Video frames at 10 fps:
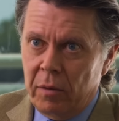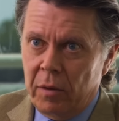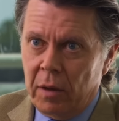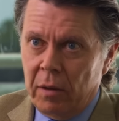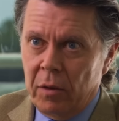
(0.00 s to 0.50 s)

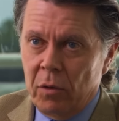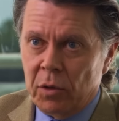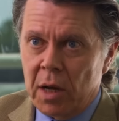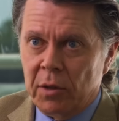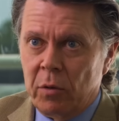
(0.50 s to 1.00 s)
the, those
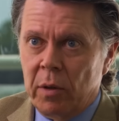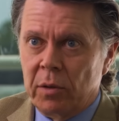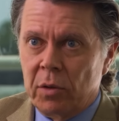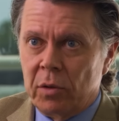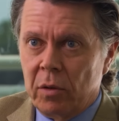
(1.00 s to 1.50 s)

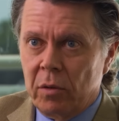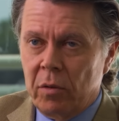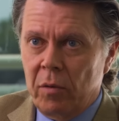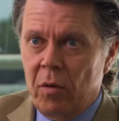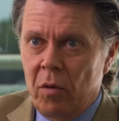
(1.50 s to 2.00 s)
consequences
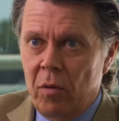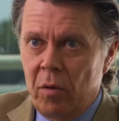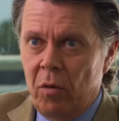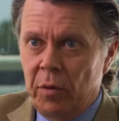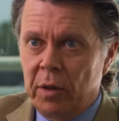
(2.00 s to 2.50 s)

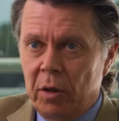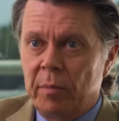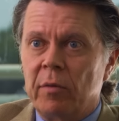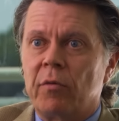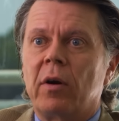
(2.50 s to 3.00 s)
only a little
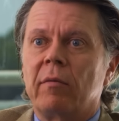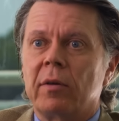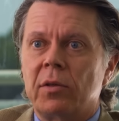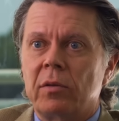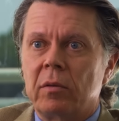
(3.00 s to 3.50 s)
bit in front of
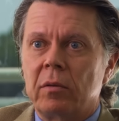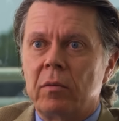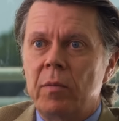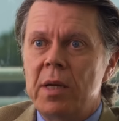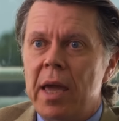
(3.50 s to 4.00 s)
us.
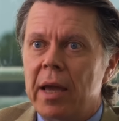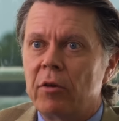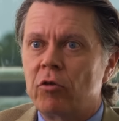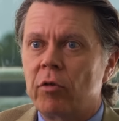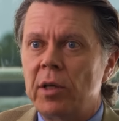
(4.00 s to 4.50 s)
We
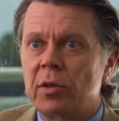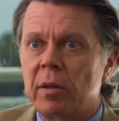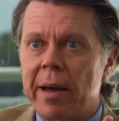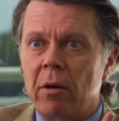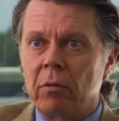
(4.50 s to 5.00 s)
can't trace
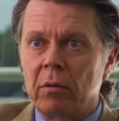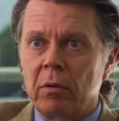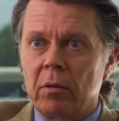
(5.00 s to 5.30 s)
them out